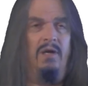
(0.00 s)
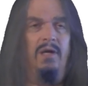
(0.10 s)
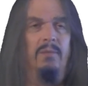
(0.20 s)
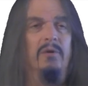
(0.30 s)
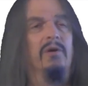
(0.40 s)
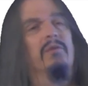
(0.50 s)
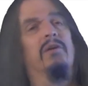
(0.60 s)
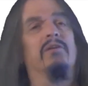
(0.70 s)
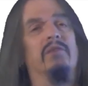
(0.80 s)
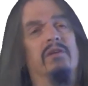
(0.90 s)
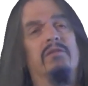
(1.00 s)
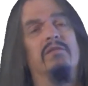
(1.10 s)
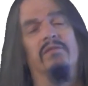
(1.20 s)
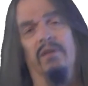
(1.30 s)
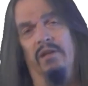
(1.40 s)
Hi, I'm Aron Ra, director
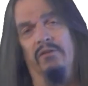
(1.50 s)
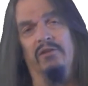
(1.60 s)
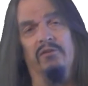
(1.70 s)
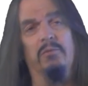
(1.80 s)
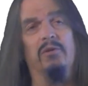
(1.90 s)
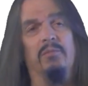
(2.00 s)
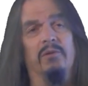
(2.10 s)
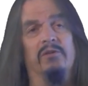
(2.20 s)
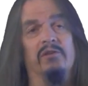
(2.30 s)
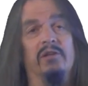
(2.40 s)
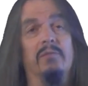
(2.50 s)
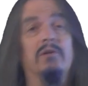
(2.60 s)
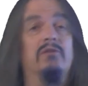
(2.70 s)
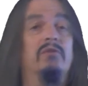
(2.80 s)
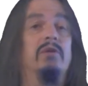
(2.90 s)
of the Phylogeny Explorer Project. I'm
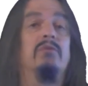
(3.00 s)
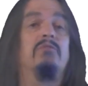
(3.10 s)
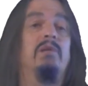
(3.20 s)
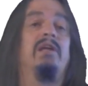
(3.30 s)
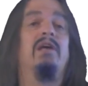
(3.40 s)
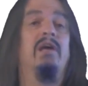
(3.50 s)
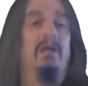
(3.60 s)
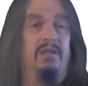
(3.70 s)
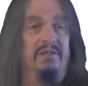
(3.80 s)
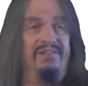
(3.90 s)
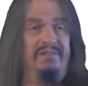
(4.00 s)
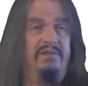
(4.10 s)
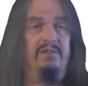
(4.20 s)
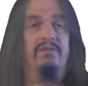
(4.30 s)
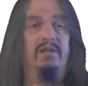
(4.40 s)
going to try to explain
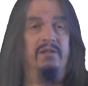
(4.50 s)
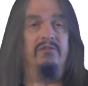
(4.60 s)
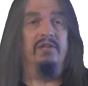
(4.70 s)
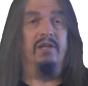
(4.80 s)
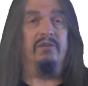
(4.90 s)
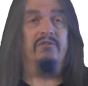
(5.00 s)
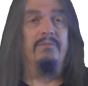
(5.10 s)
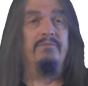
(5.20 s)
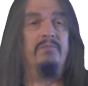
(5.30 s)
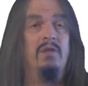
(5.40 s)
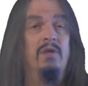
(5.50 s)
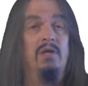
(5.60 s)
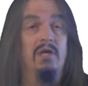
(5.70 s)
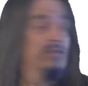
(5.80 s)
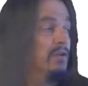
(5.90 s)
cladistic phylogenetics.
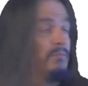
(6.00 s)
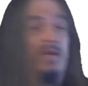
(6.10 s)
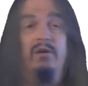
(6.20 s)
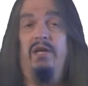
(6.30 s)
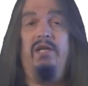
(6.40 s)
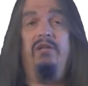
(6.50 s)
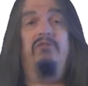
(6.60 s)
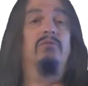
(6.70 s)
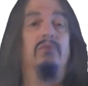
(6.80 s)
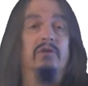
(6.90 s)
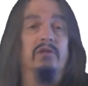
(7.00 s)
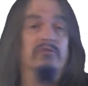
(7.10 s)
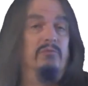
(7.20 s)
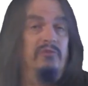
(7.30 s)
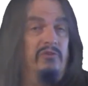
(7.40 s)
If you compare any two
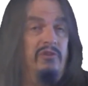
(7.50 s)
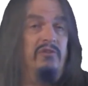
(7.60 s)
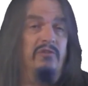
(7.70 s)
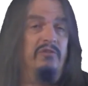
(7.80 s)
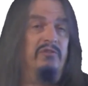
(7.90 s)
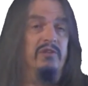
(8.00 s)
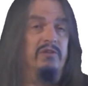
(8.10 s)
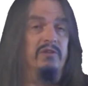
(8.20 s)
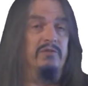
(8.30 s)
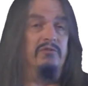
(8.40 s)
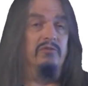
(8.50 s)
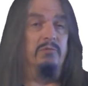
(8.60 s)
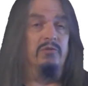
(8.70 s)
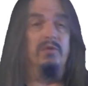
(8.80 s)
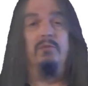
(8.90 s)
organisms, it's easy to see the
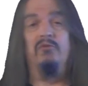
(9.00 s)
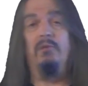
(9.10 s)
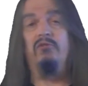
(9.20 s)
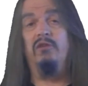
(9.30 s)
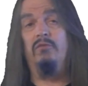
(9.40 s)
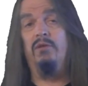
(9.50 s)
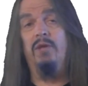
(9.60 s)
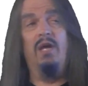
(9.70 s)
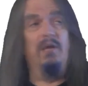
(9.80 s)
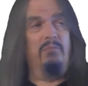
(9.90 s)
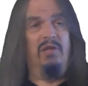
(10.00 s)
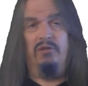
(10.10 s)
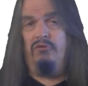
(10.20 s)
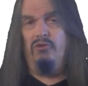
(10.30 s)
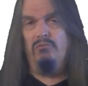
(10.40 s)
differences between them, especially if we
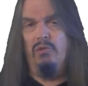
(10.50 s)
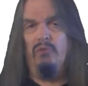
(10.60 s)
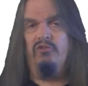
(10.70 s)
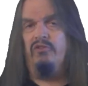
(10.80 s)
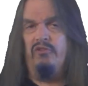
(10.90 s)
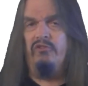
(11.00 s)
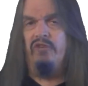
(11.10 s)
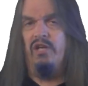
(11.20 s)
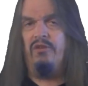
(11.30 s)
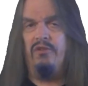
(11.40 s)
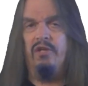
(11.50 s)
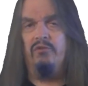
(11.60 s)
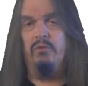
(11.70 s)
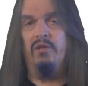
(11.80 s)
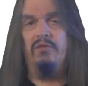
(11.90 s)
pick the two most distinct
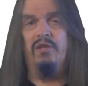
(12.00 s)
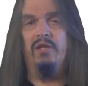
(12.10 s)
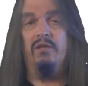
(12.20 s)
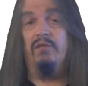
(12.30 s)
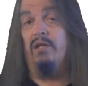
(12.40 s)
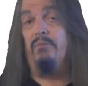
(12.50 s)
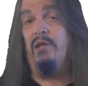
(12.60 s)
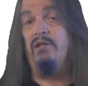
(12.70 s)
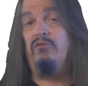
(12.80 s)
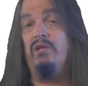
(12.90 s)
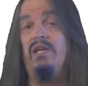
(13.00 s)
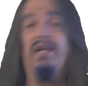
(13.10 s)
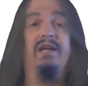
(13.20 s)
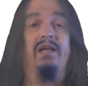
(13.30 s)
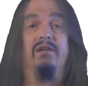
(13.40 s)
things we can think of, like a pine tree
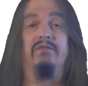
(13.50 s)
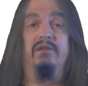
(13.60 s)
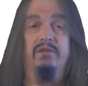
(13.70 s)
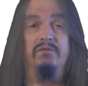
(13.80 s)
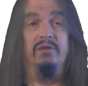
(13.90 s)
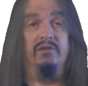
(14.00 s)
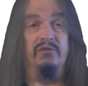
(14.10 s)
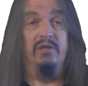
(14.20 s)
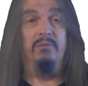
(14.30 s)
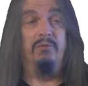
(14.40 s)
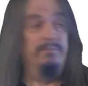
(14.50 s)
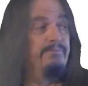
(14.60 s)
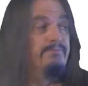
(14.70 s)
and an elephant, for example.